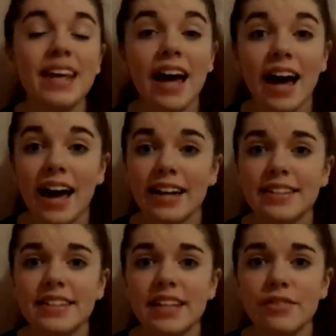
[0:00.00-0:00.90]

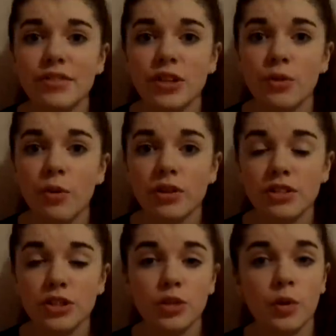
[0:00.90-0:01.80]
And if you want
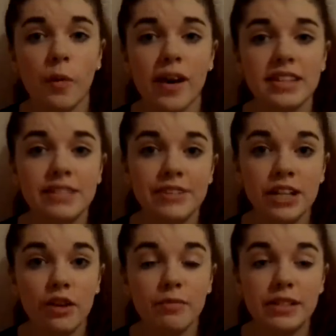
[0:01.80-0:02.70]
to request a video
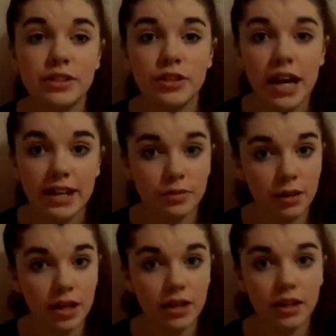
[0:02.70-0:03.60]
for me to do next
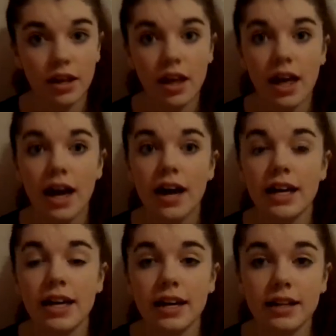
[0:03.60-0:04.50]
week,
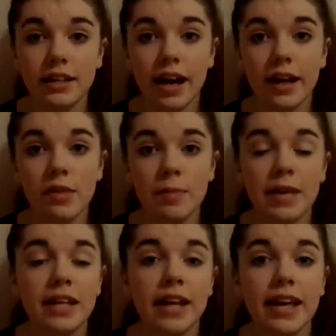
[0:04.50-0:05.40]
it can either be
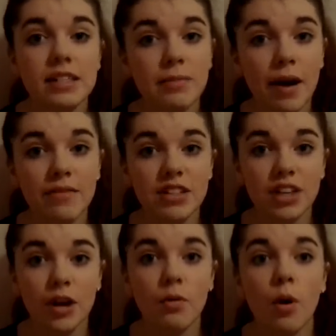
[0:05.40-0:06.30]
an ASMR
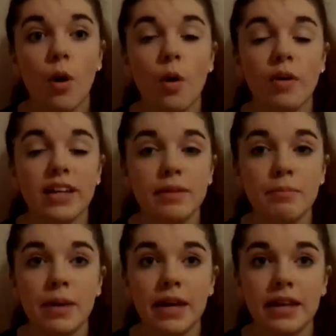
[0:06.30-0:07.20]
video or it can
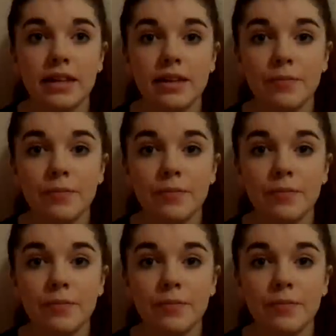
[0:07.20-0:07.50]
be